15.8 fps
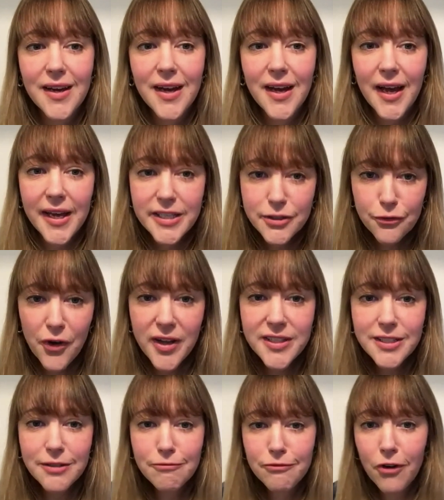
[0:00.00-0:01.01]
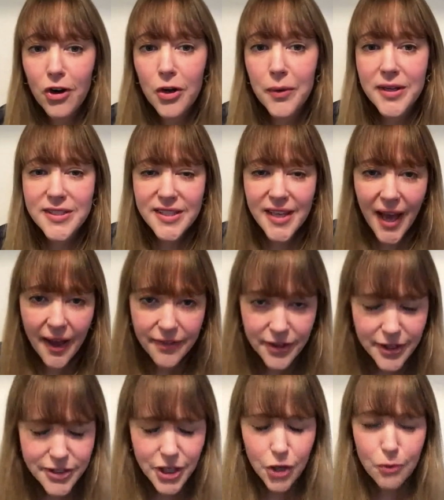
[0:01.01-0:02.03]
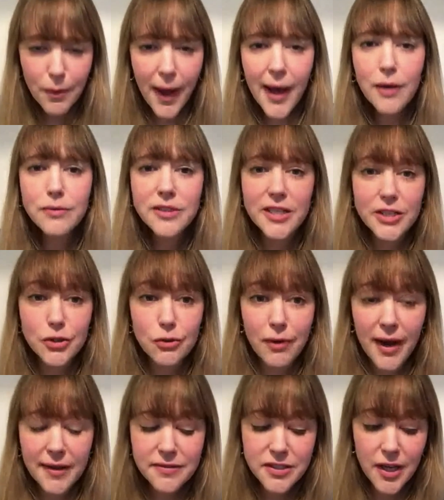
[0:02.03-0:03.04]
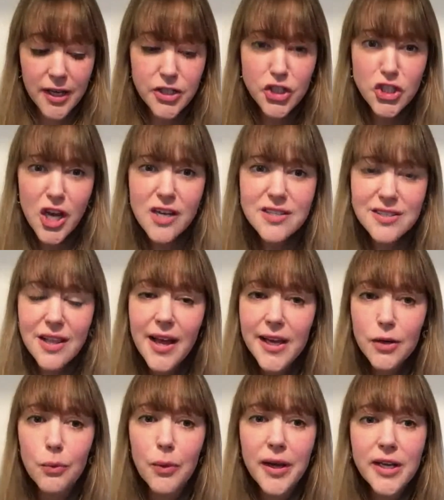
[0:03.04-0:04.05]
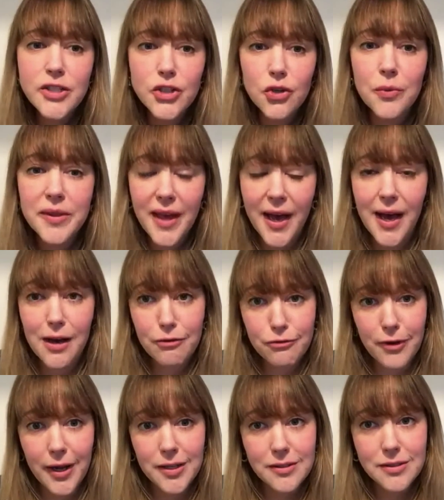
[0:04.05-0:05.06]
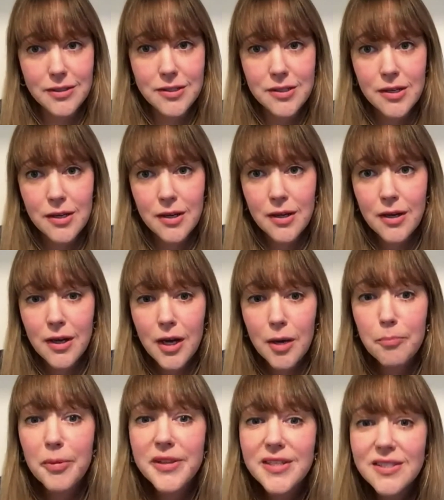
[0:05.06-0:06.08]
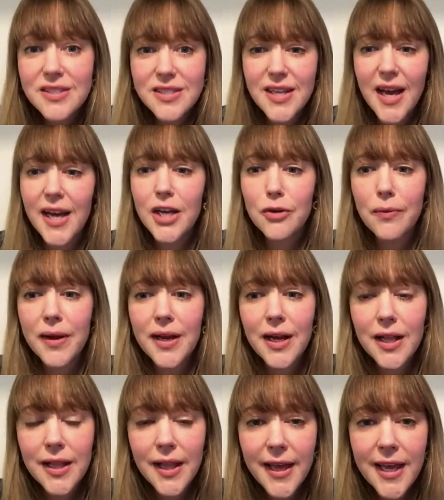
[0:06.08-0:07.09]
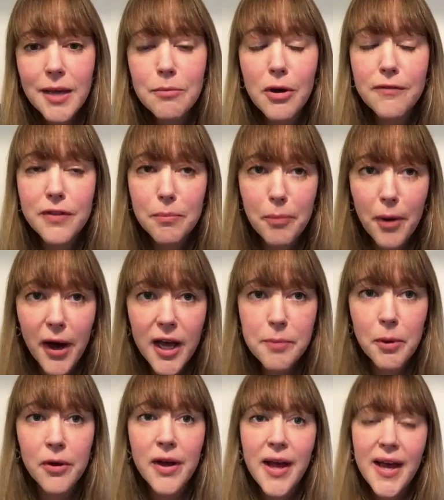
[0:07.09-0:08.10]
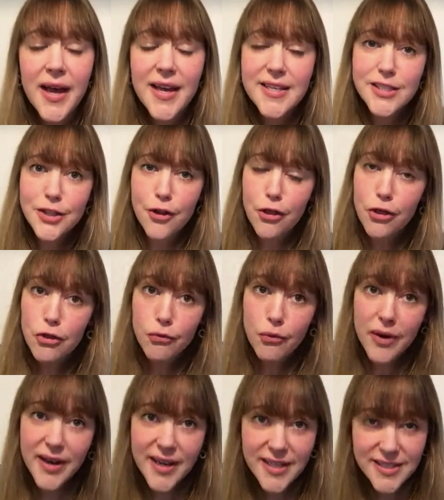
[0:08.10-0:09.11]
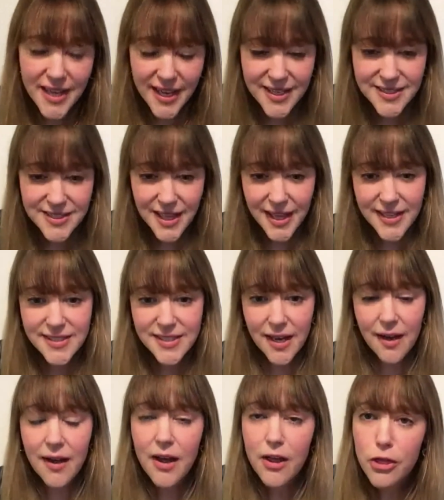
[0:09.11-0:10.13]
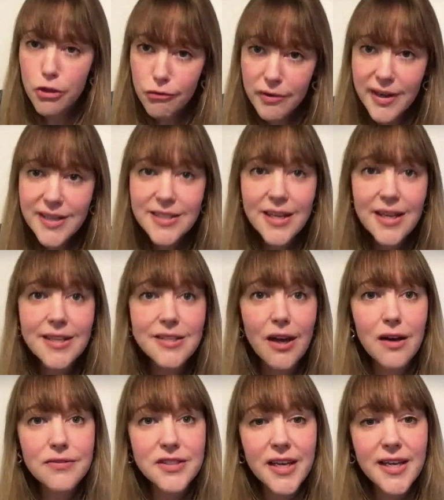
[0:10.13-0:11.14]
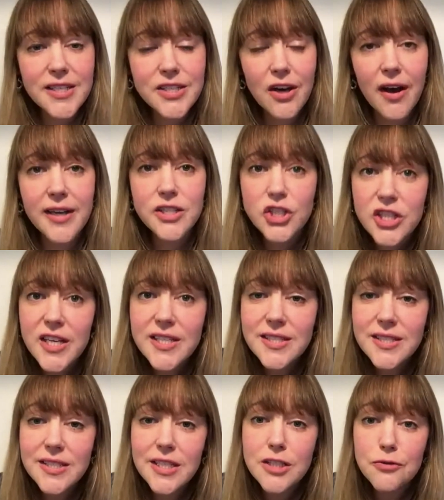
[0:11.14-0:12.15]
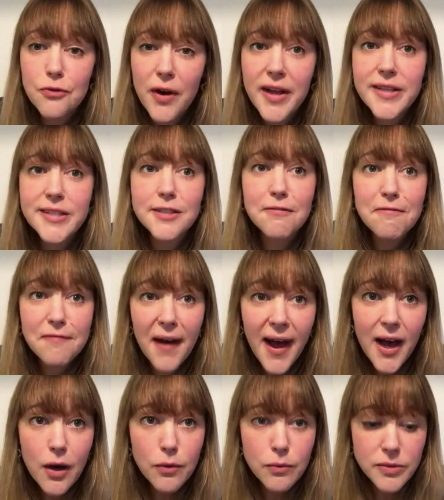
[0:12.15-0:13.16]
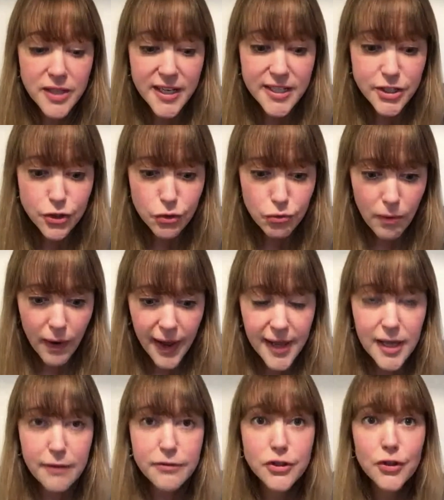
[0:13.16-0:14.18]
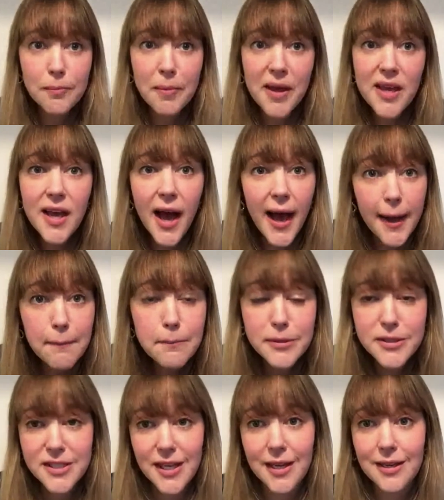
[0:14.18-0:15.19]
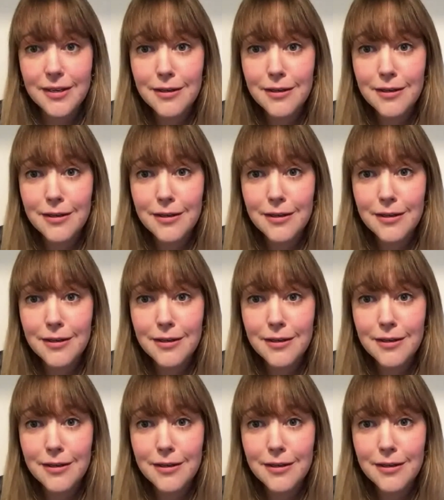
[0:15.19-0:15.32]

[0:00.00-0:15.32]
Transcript: His friends and followers gathered around his graveside just like we do with our friends. But the staggering claim of the Bible is that 3 days later, 3 days after he died, Jesus' friends found his grave to be empty